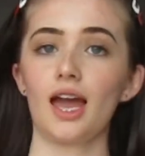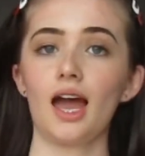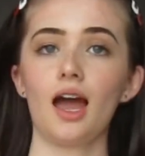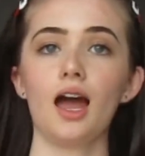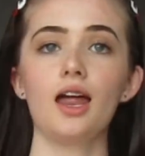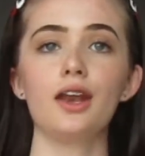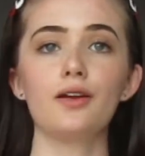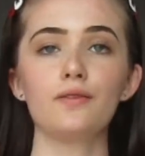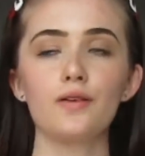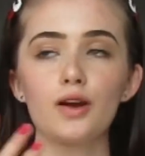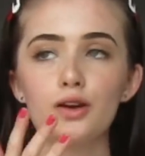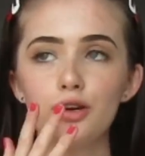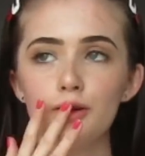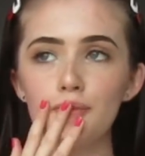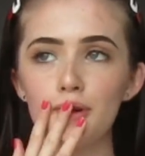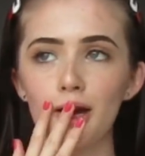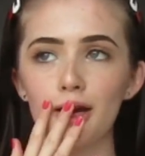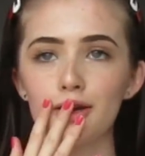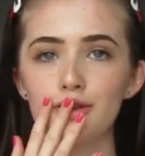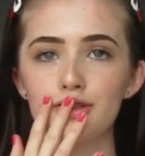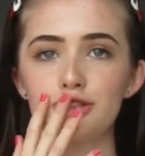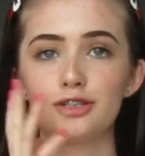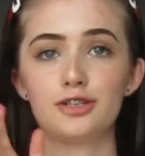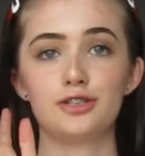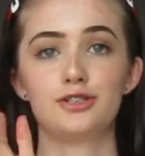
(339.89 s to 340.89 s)
and I've only
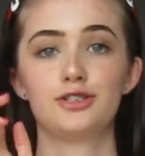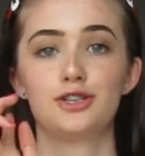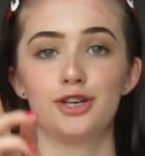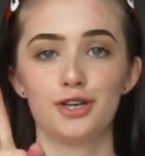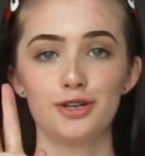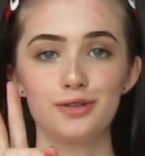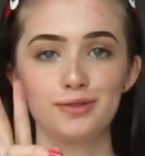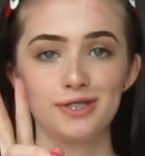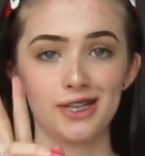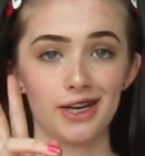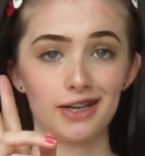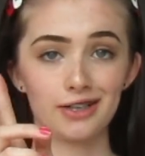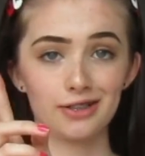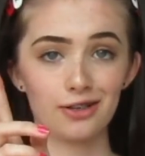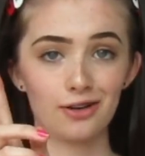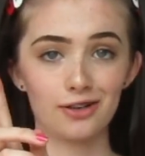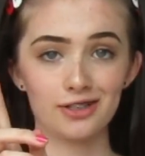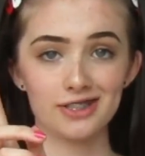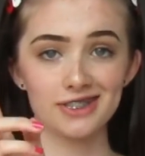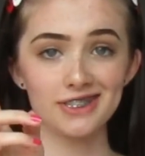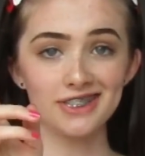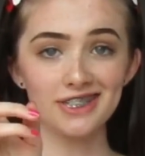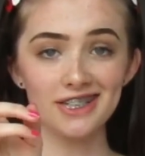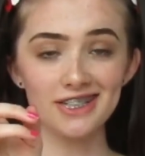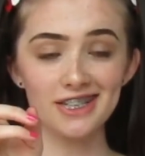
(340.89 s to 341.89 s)
posted 2
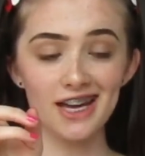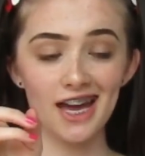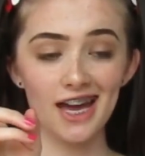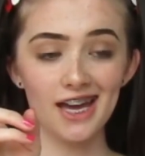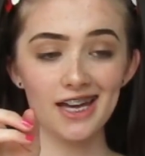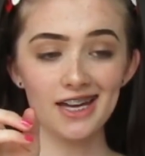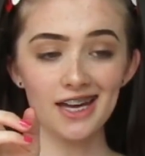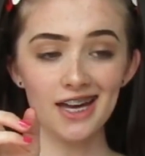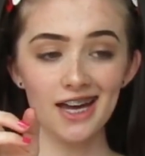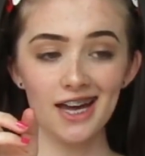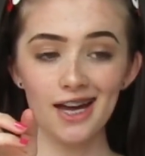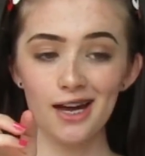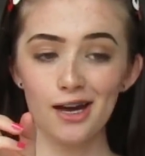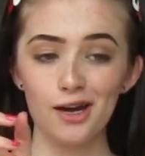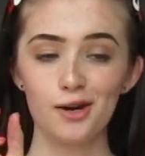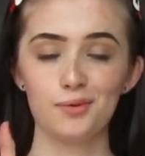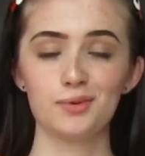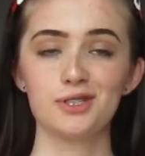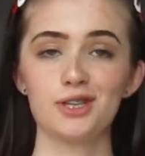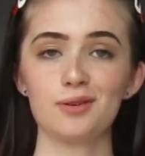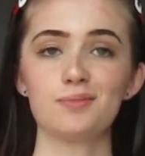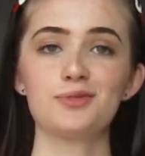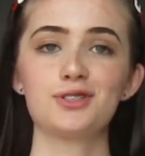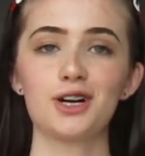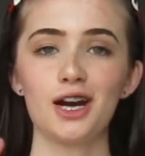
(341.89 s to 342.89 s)
TikToks today,
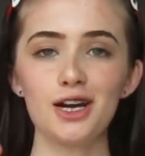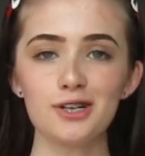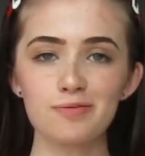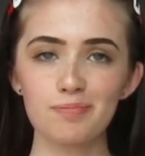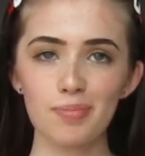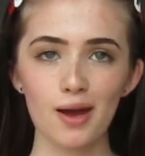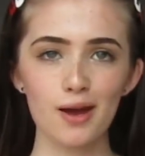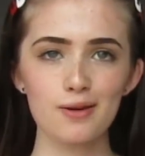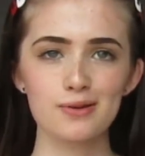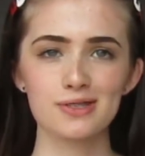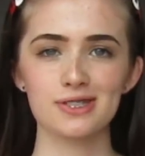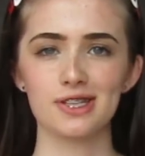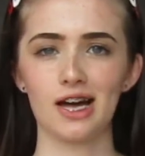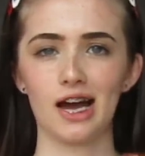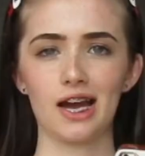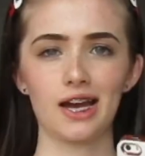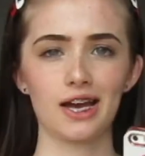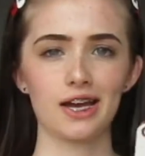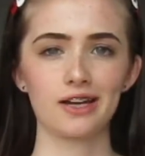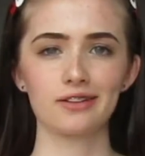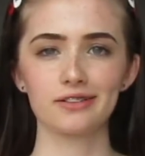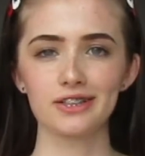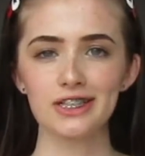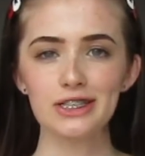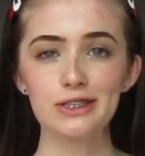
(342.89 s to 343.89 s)
which I'm trying to post like
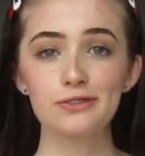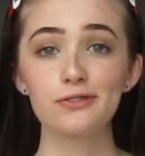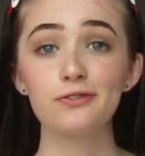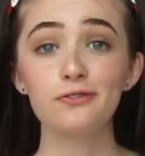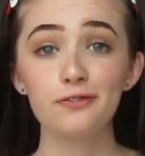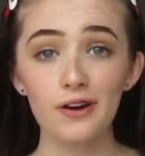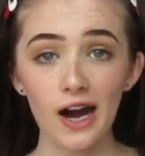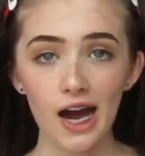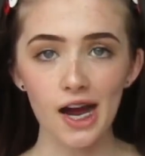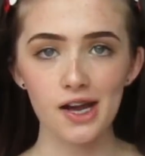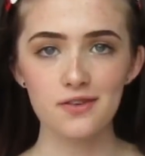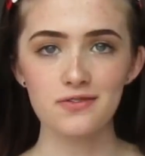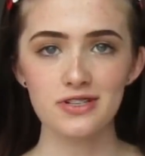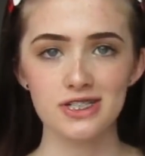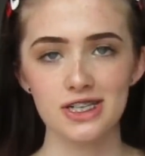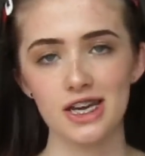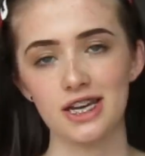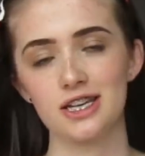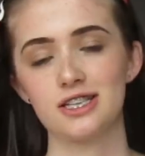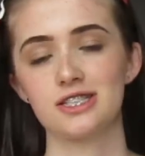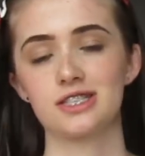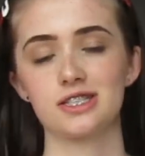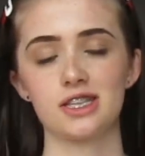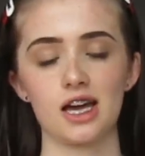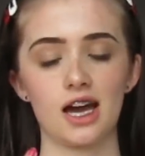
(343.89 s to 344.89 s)
at least 5 a
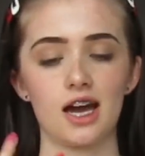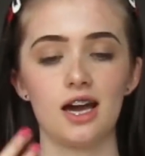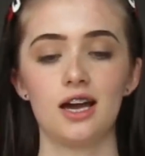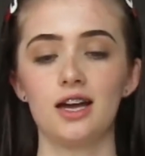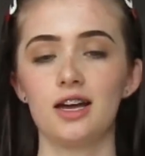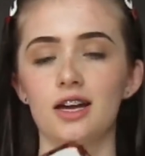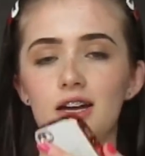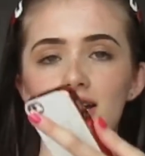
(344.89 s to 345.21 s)
day so that